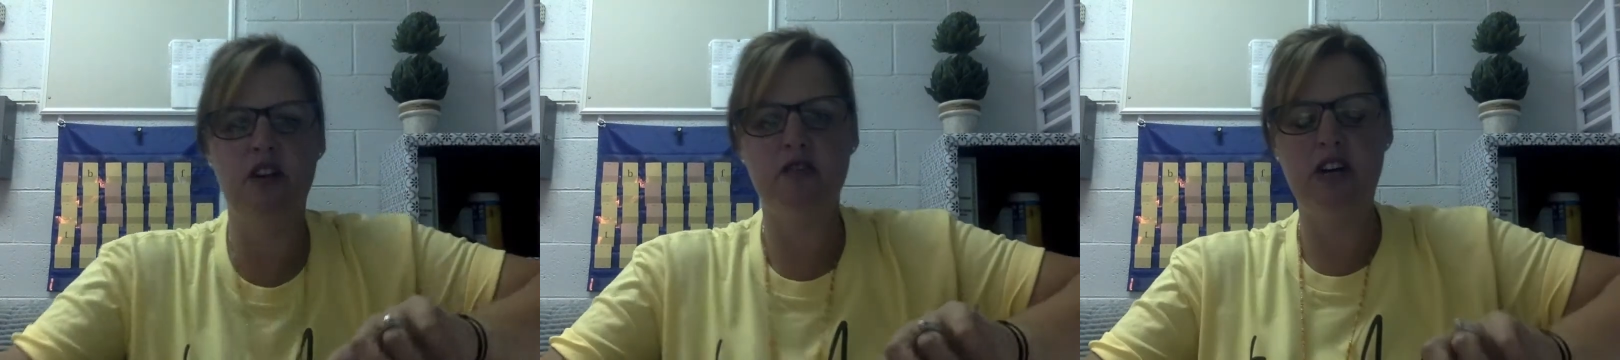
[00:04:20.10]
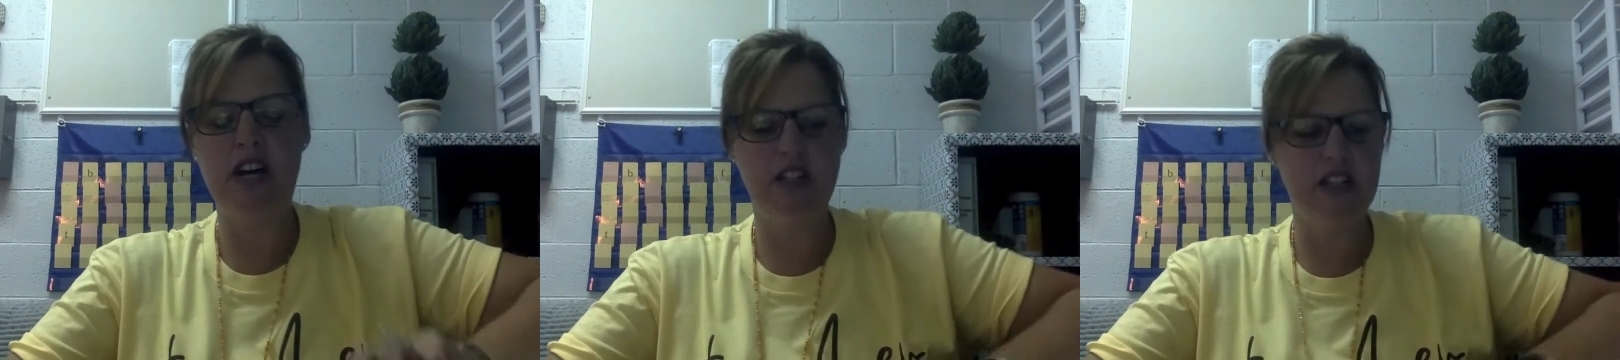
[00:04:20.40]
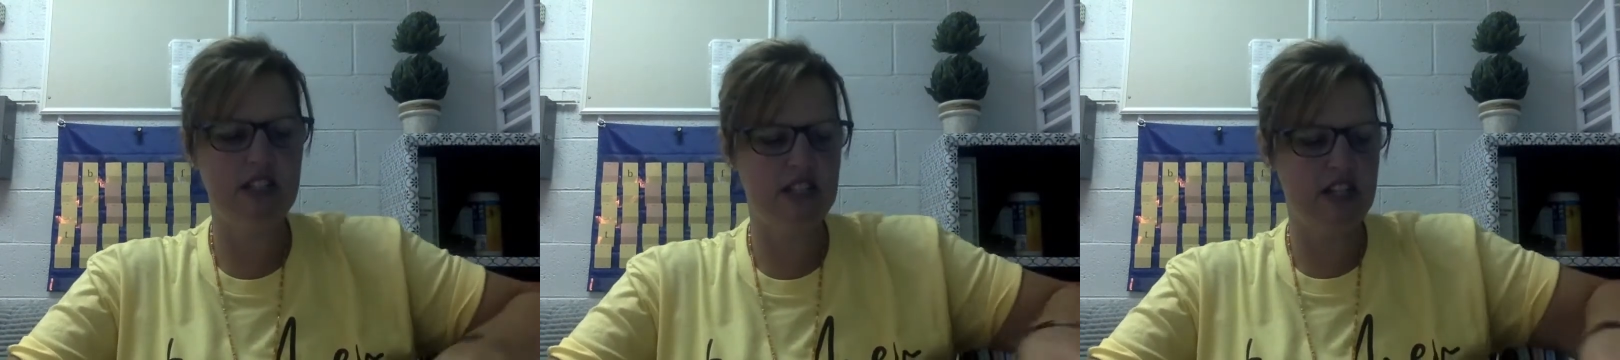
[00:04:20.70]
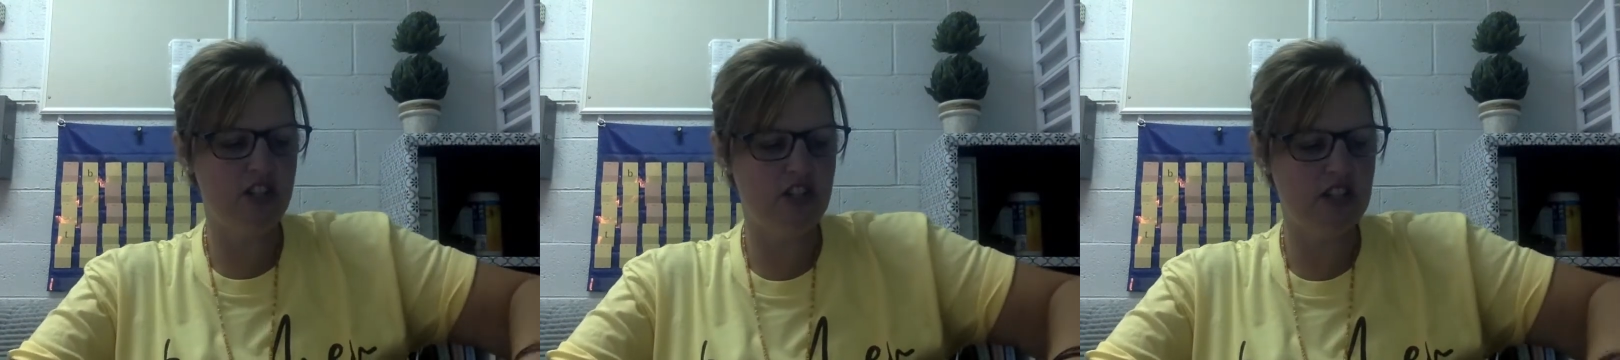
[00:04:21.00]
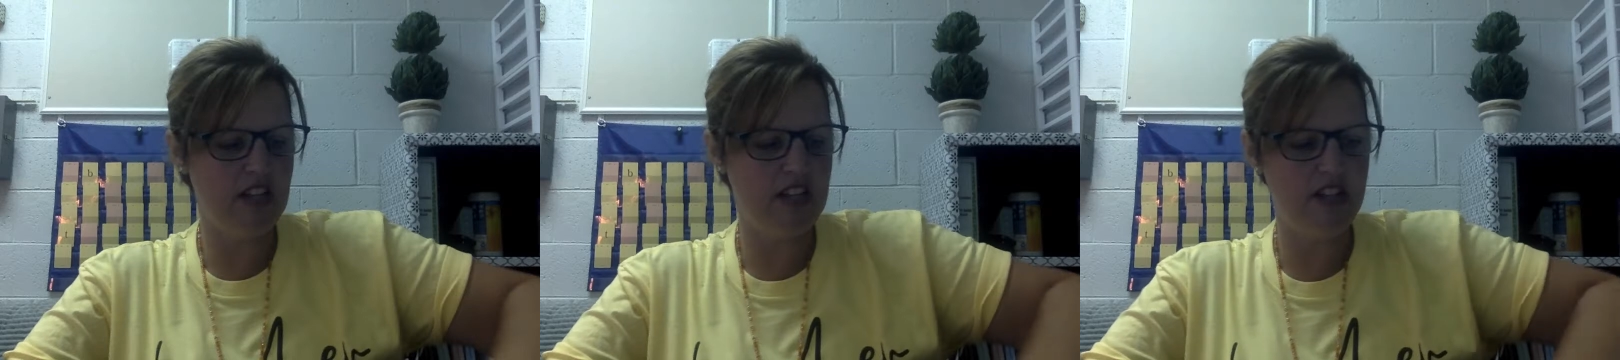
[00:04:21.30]
our vowel
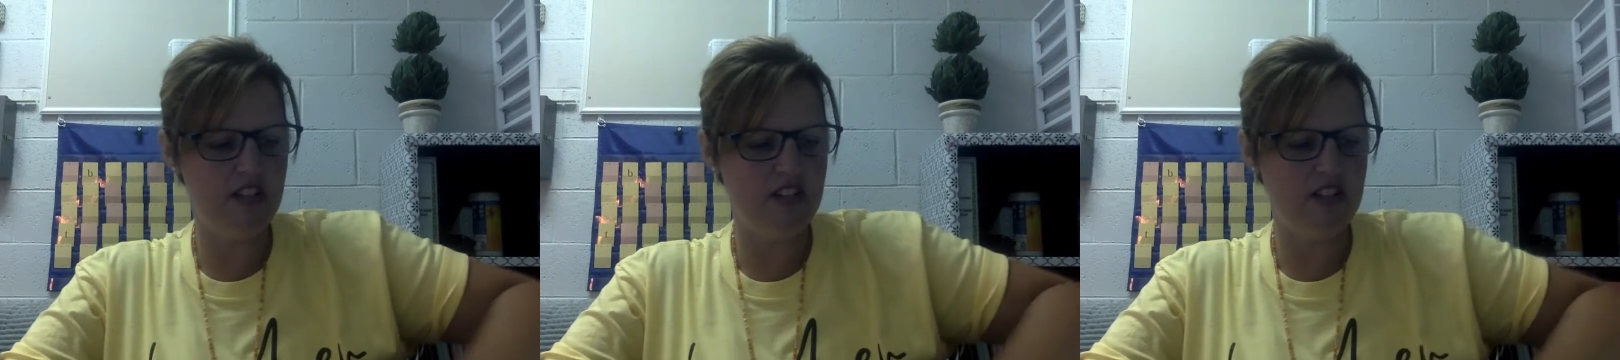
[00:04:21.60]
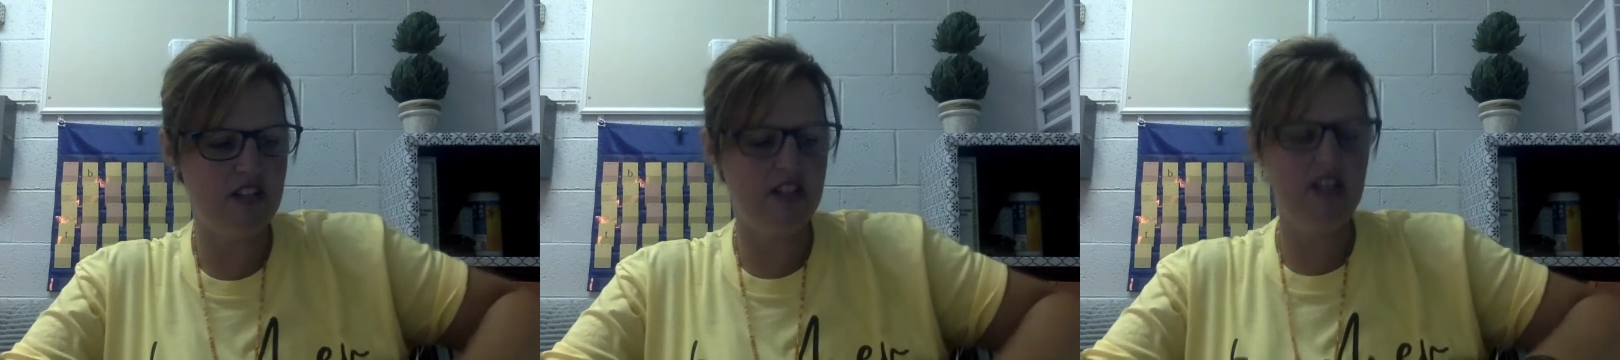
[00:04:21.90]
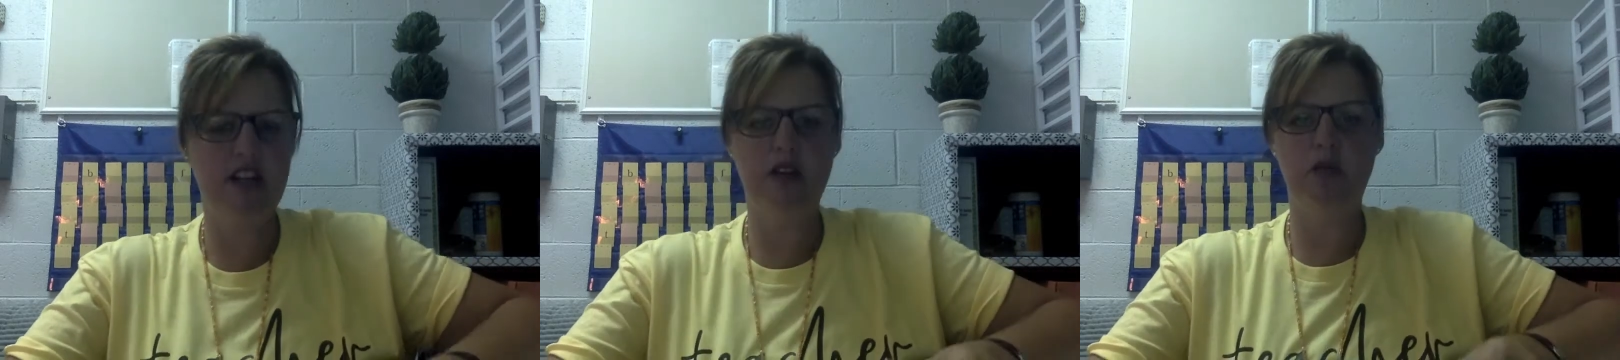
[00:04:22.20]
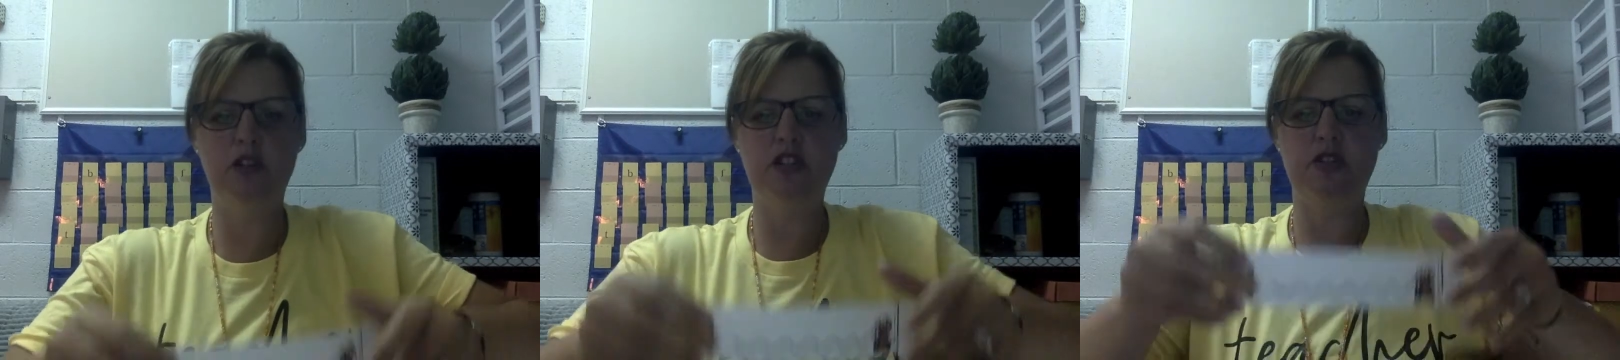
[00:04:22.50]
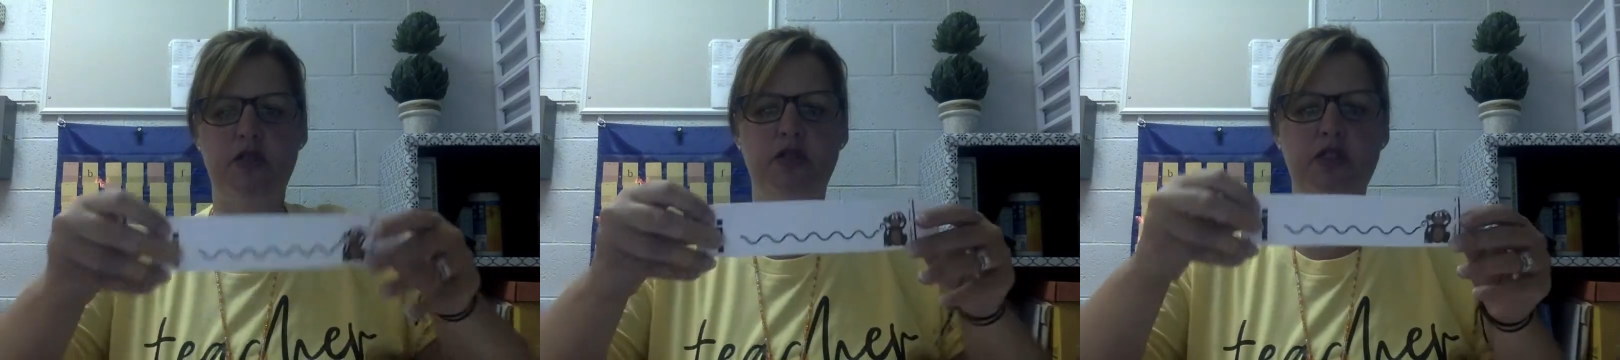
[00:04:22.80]
extension letters that I want
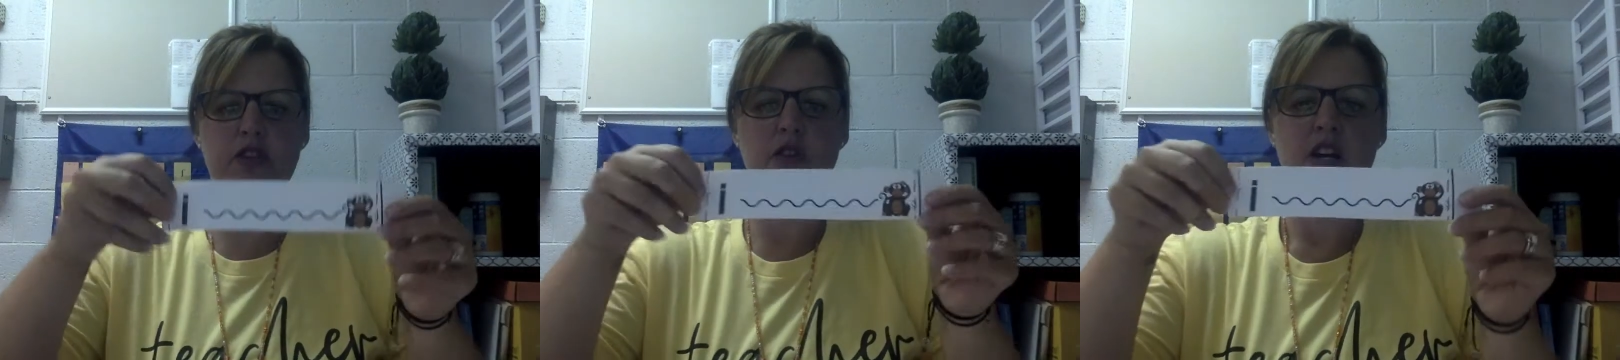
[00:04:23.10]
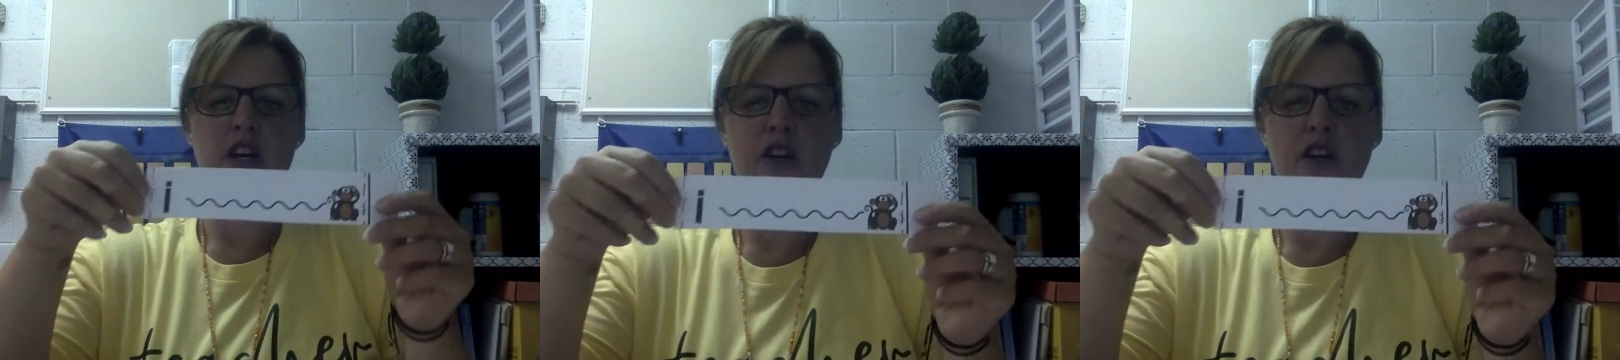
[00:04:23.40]
to review.